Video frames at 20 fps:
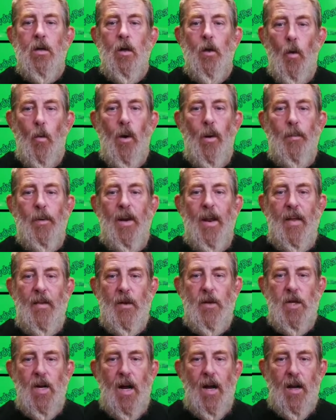the woman and
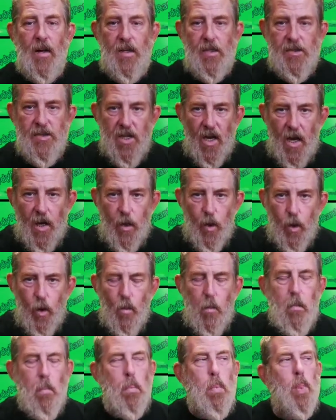the child inside
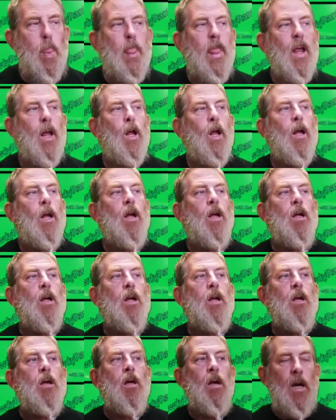her.
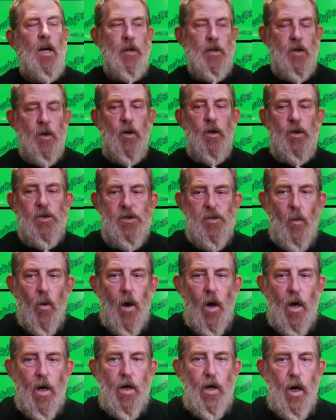And you're going to
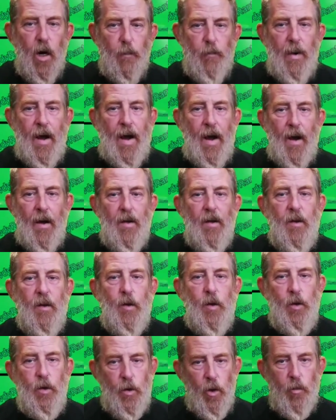squawk about
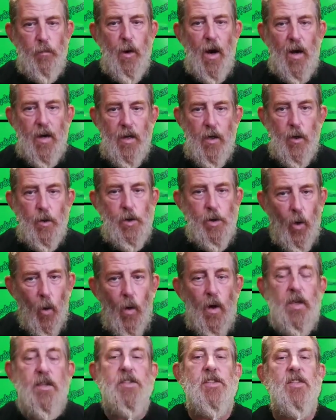your body, your
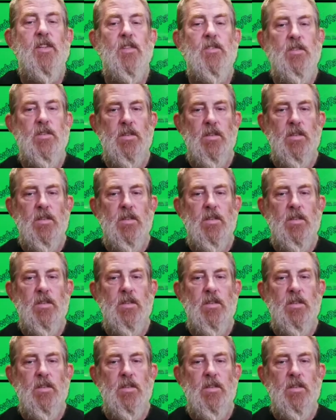choice,